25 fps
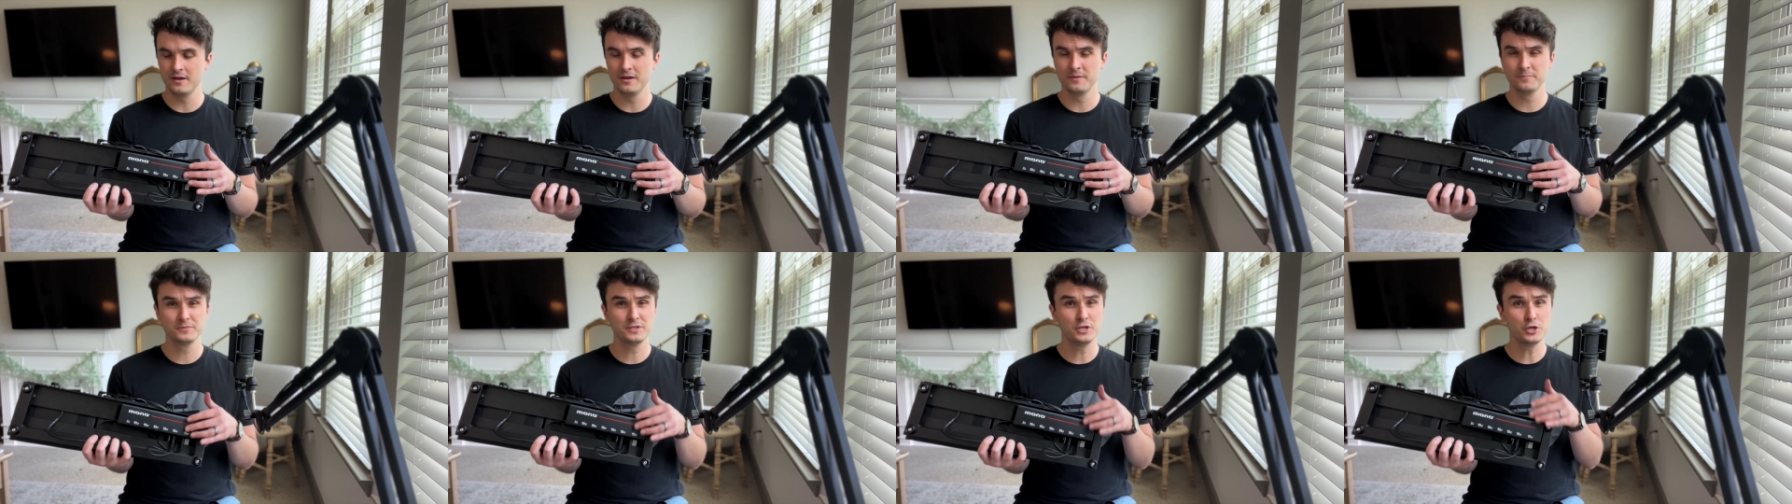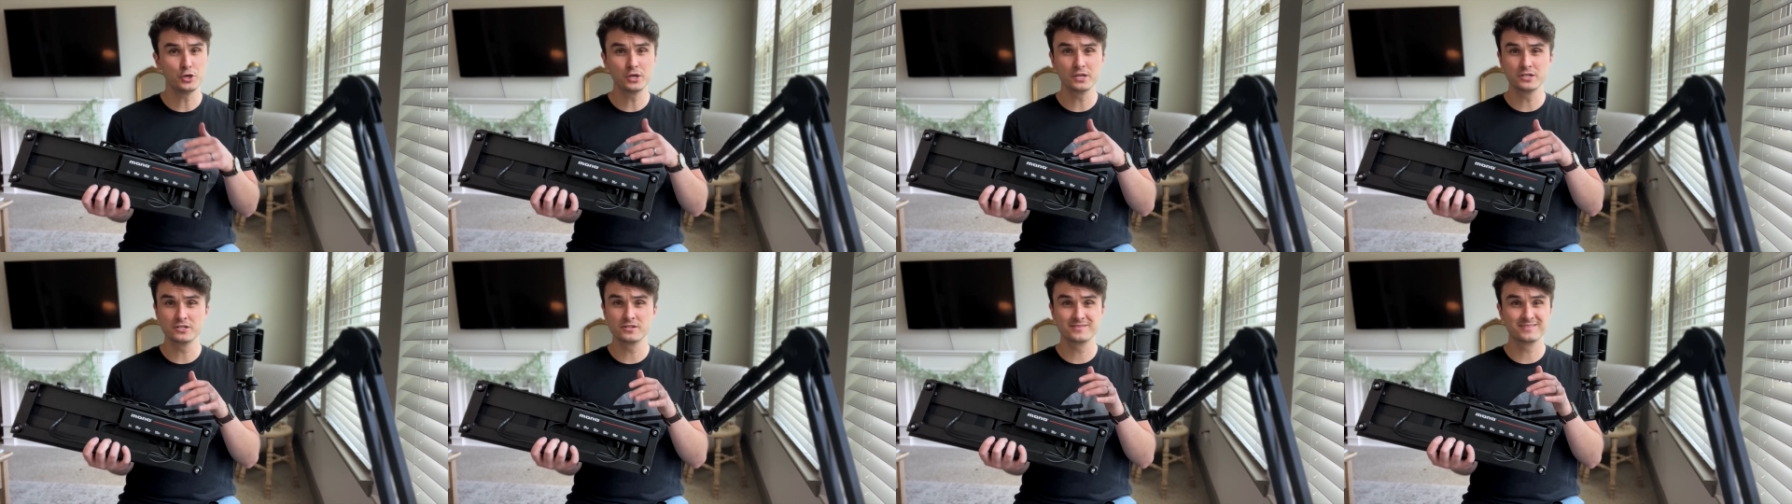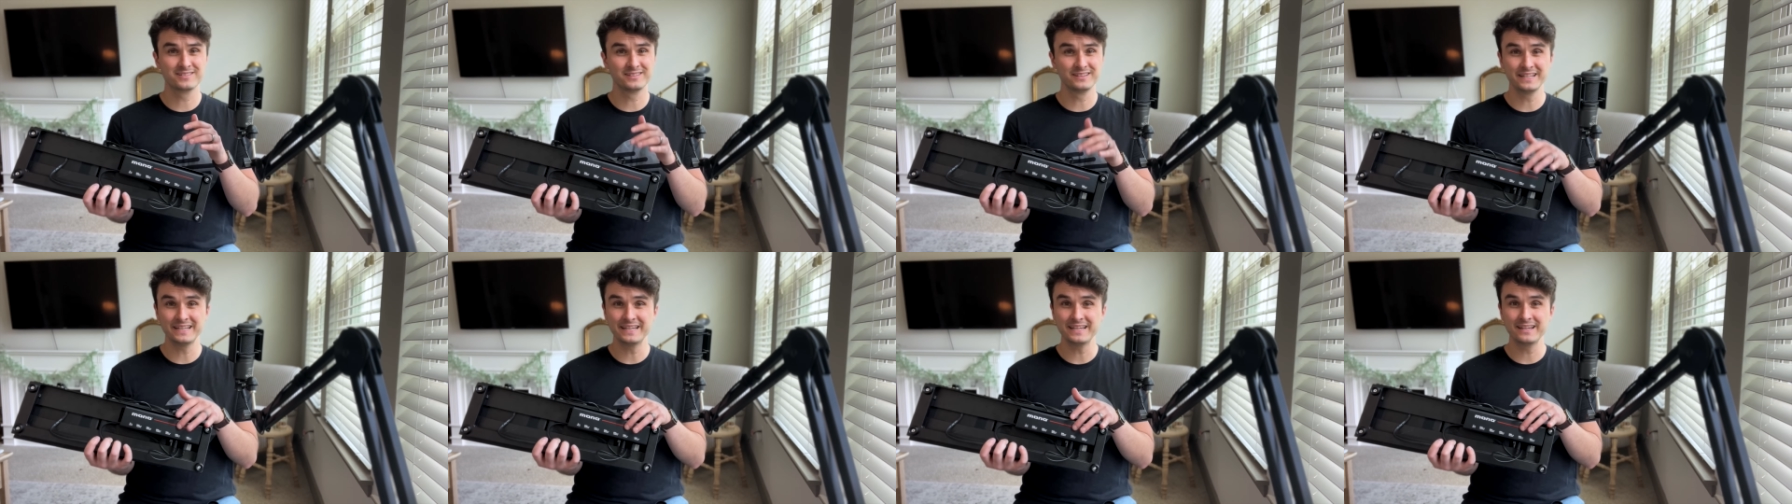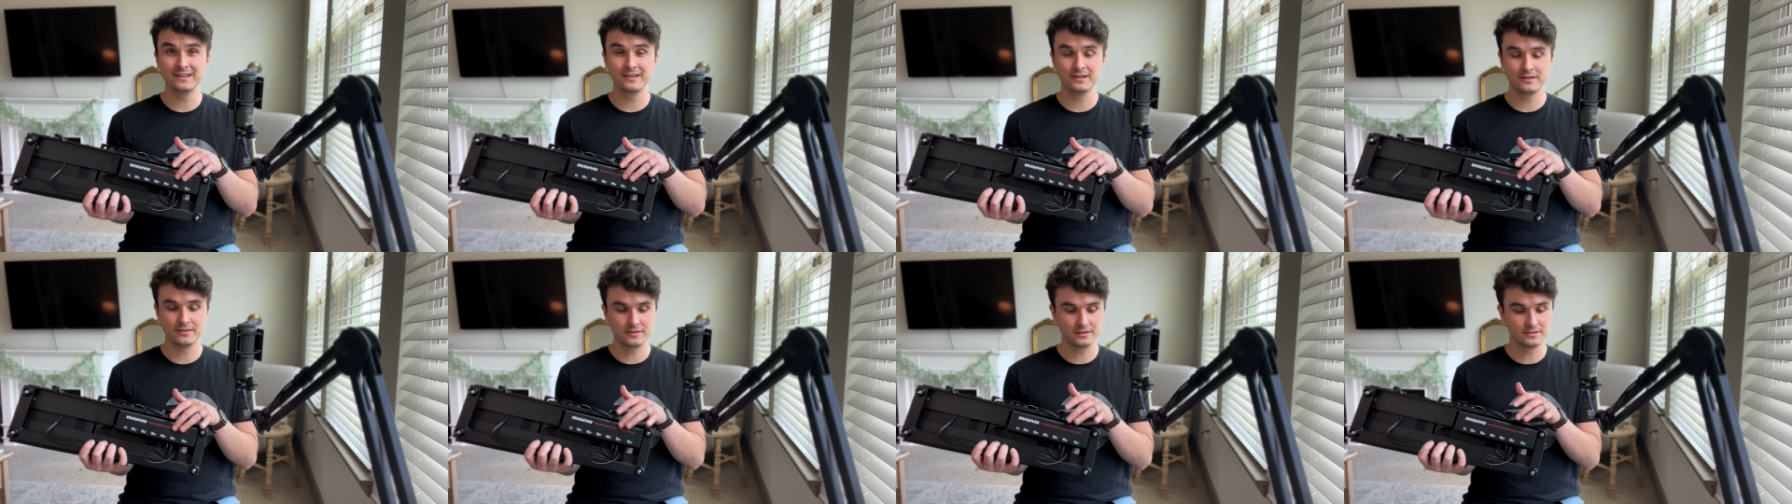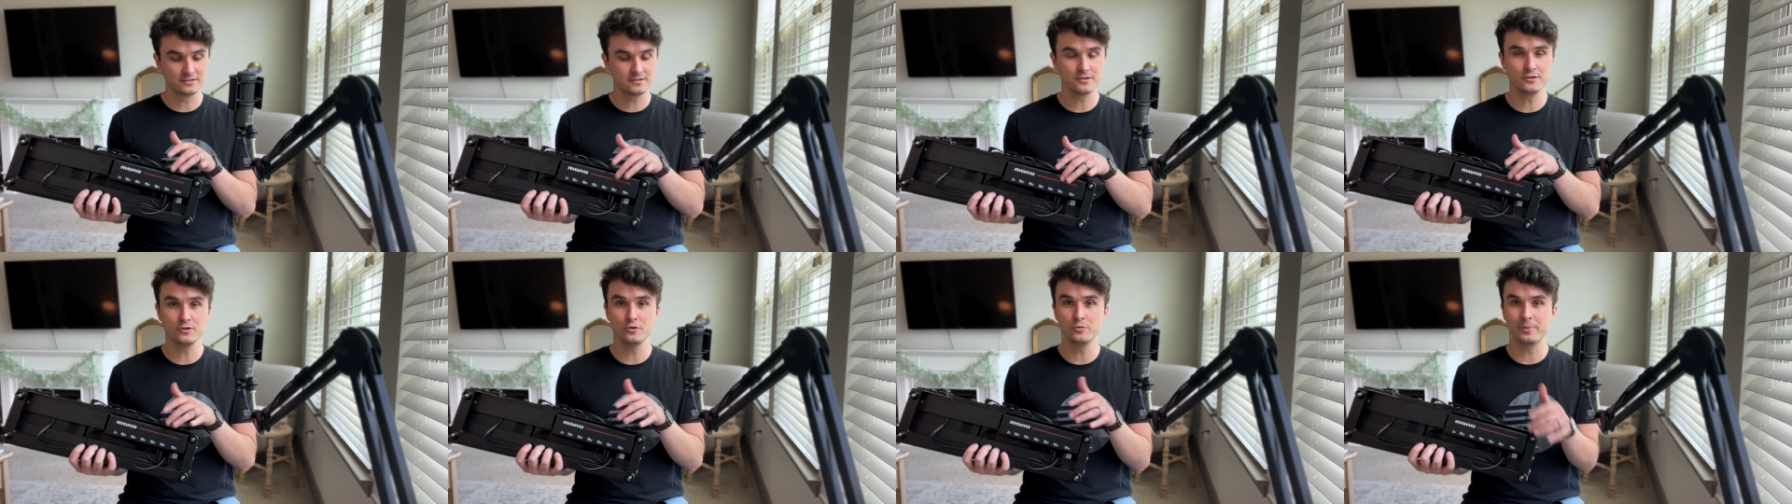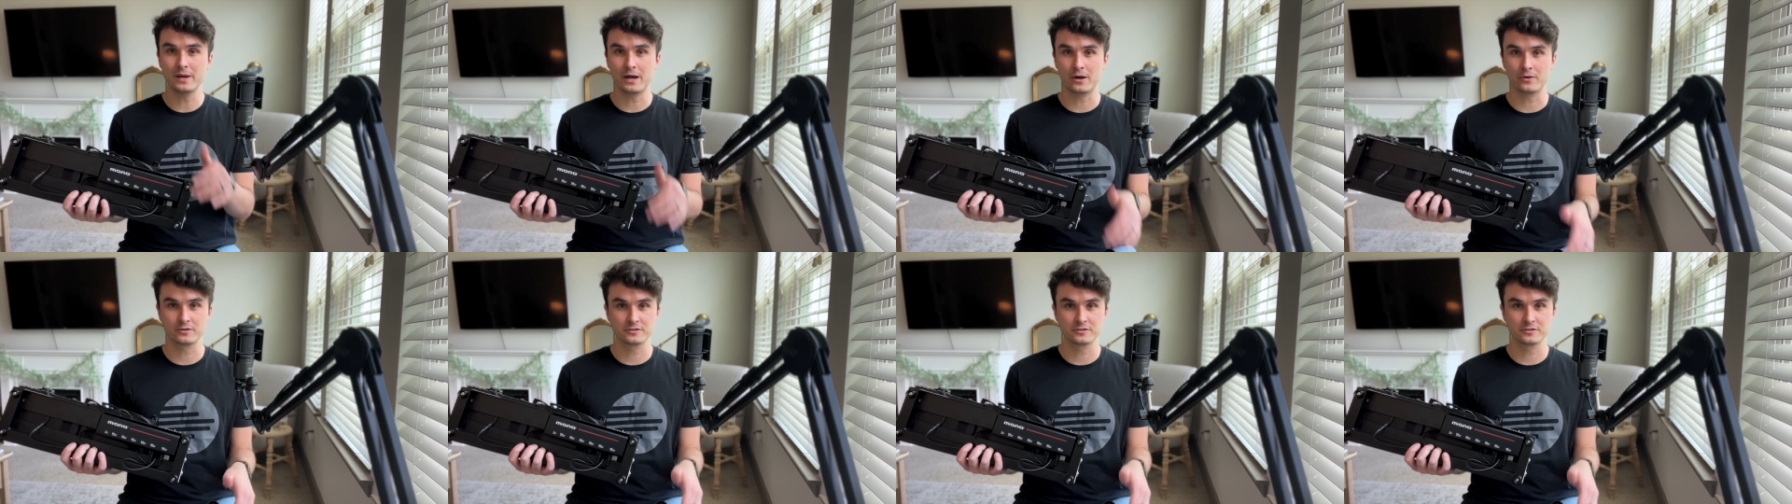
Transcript: you can just link the two power